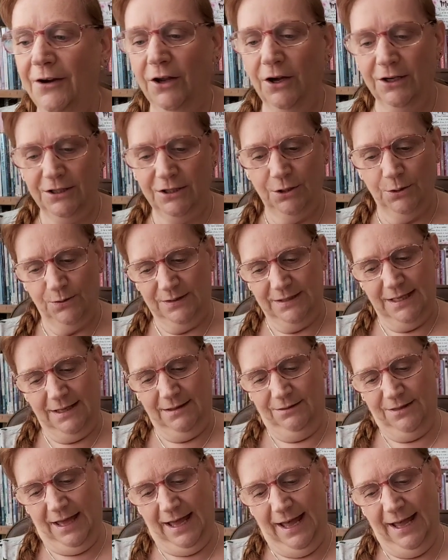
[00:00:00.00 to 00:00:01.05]
yarn I used
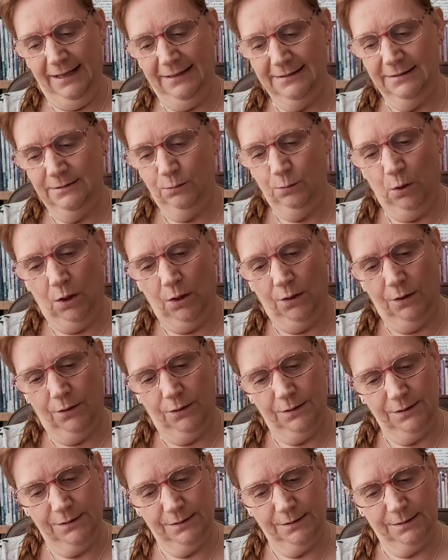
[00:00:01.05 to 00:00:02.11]
in that
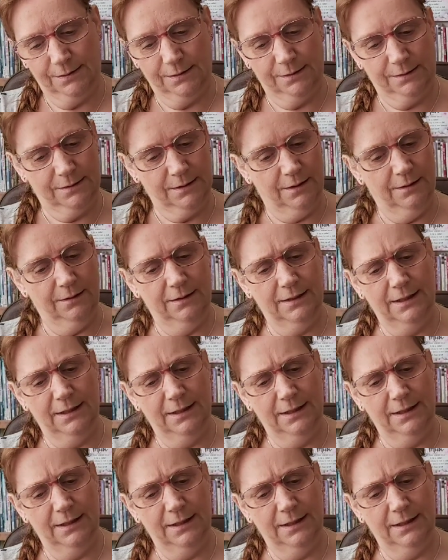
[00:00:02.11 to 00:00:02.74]
was